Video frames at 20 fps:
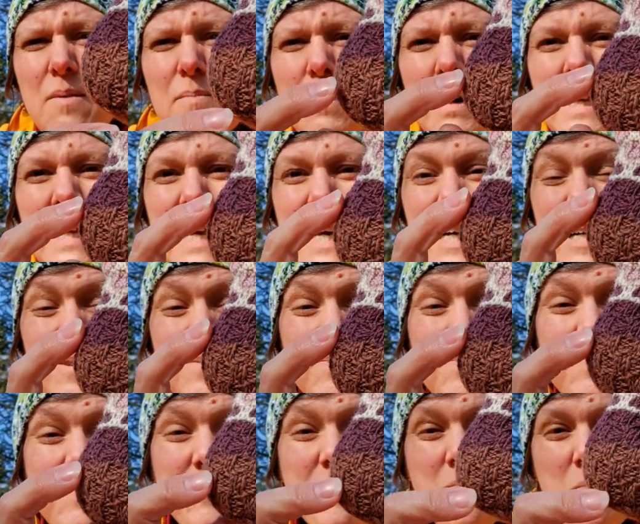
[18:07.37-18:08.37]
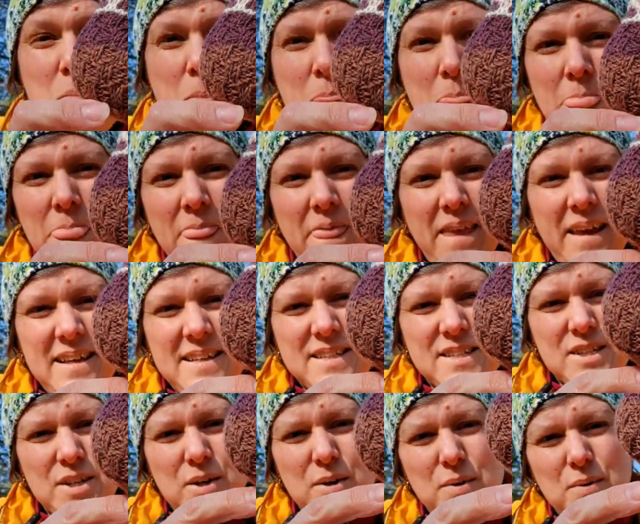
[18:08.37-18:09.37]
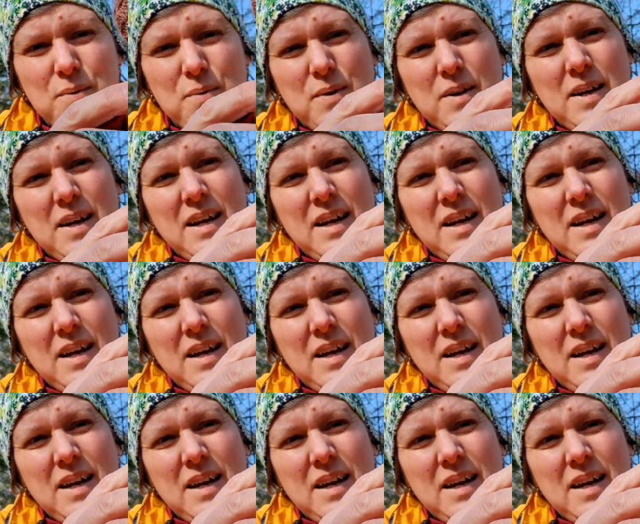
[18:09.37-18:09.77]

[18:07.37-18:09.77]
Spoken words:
But yeah, so